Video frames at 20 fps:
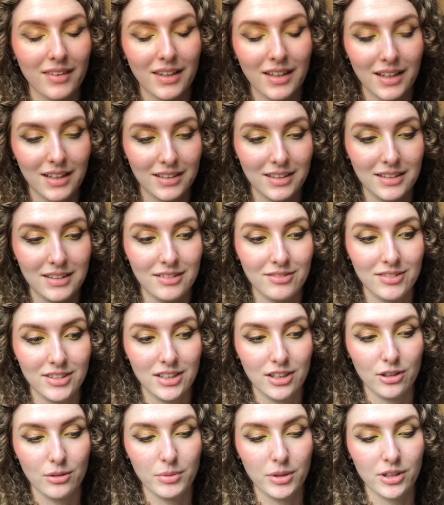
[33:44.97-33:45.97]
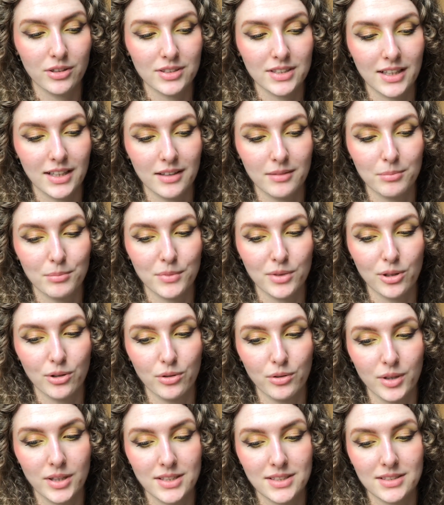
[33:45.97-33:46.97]
video because I'm
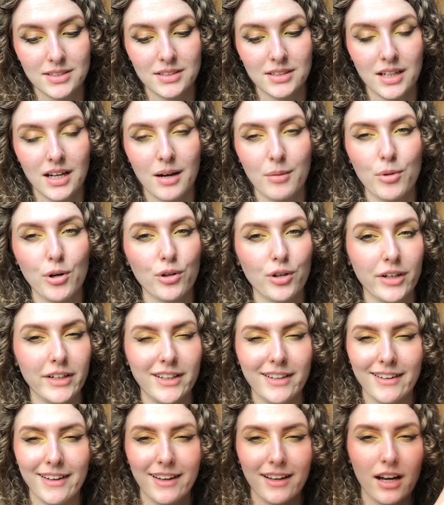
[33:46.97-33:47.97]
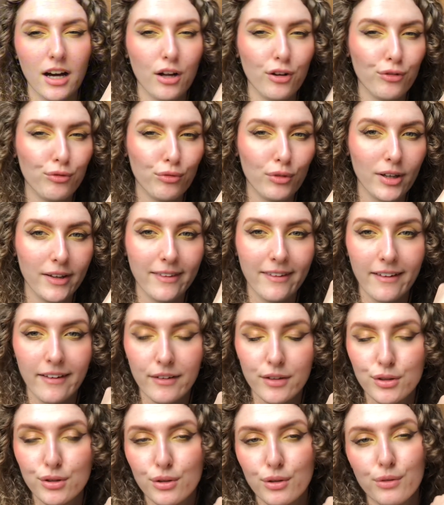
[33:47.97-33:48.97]
already like halfway
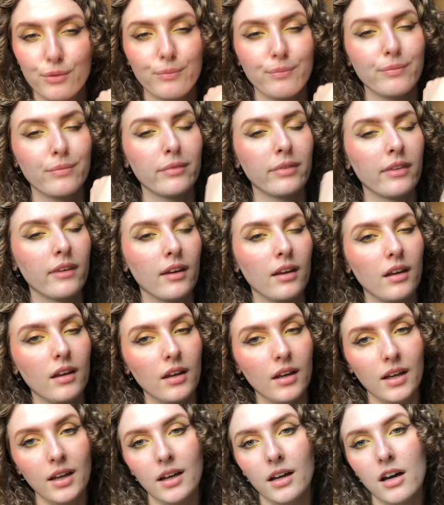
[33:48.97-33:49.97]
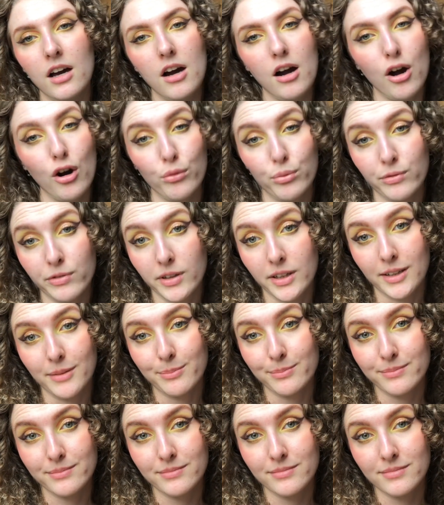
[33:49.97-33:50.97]
there, so hopefully
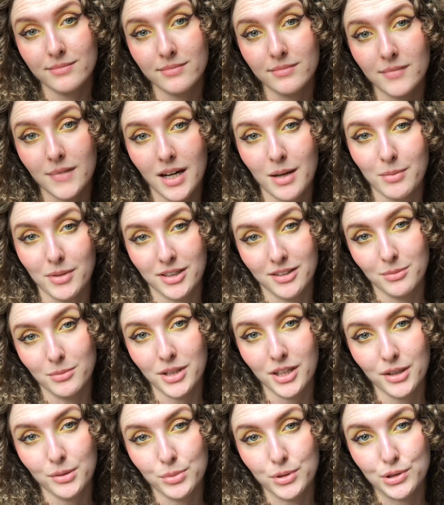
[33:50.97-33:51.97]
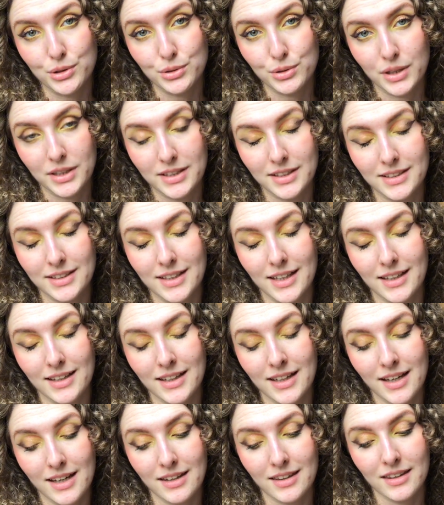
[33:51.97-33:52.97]
I'm gonna be able to edit that
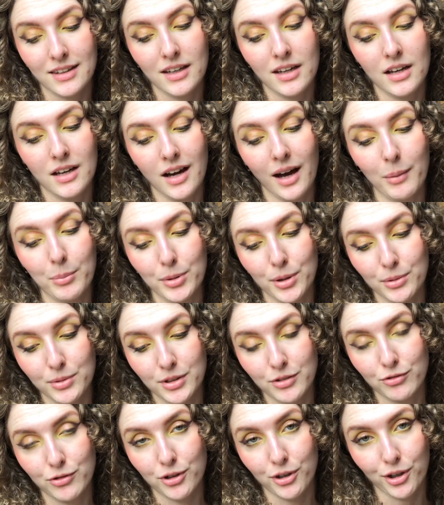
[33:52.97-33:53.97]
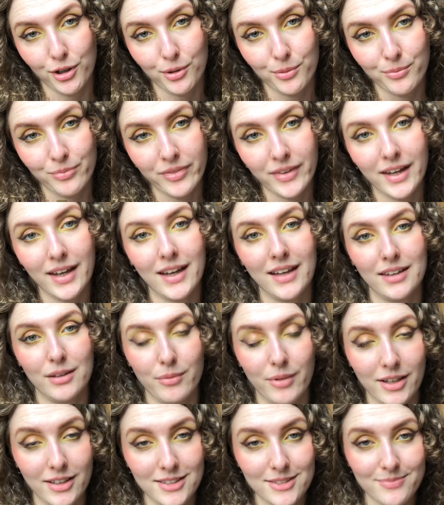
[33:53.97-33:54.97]
and upload it for you.
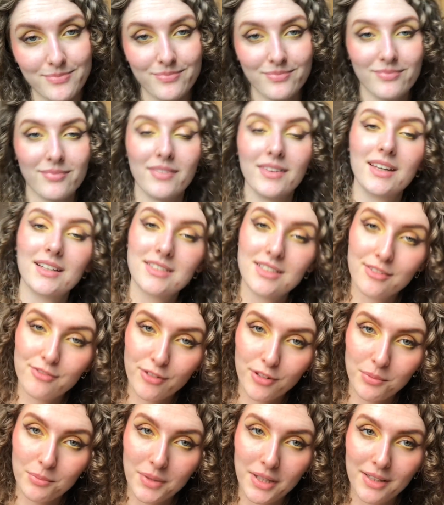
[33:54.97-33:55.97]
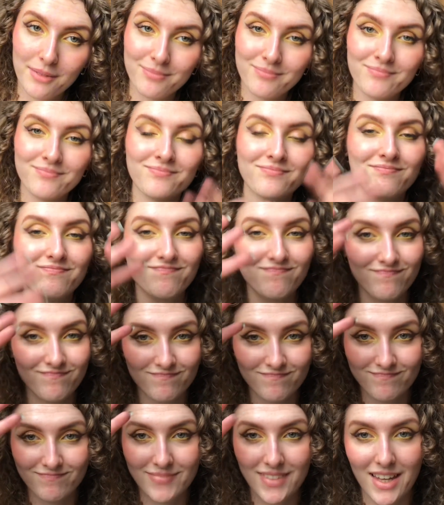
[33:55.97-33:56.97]
Anyways, that's it from me.
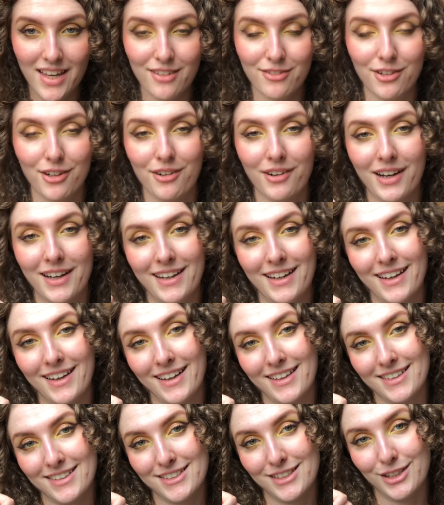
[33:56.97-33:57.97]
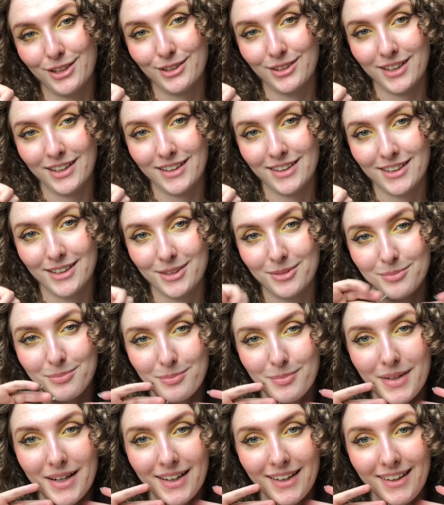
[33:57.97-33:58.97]
Have a great day and see you later.
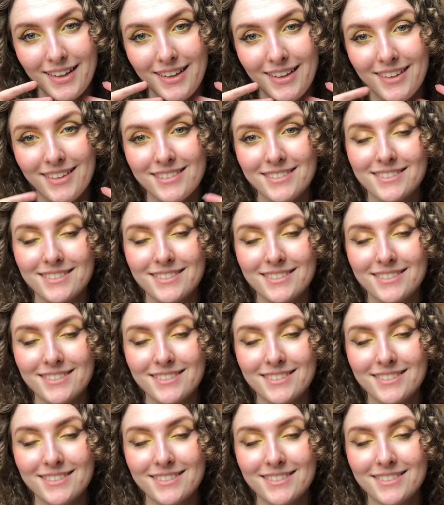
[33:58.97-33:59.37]
Bye.